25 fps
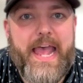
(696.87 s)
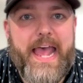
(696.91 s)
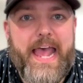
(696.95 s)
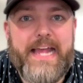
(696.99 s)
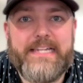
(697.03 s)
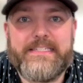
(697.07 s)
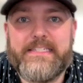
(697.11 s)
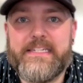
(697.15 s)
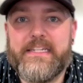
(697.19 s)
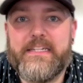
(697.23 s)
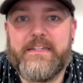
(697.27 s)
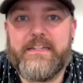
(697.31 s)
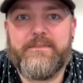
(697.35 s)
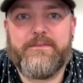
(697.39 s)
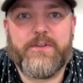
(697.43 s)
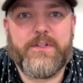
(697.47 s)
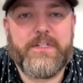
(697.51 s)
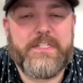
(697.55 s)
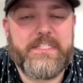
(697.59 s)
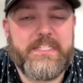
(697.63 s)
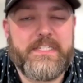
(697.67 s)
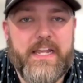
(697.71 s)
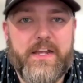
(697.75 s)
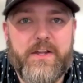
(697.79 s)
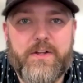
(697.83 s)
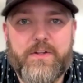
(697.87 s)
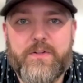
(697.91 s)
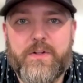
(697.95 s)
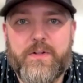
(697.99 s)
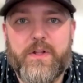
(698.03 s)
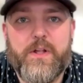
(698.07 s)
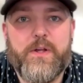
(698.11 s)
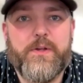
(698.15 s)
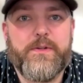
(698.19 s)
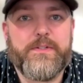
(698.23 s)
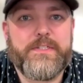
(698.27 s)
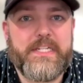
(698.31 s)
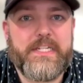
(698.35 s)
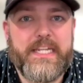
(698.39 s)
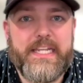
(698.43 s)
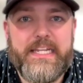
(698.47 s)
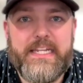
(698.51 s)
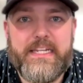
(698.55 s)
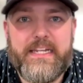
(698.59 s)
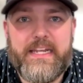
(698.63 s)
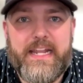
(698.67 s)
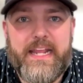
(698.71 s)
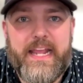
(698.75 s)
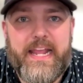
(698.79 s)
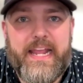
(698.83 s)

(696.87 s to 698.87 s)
asking for the sale, closing it,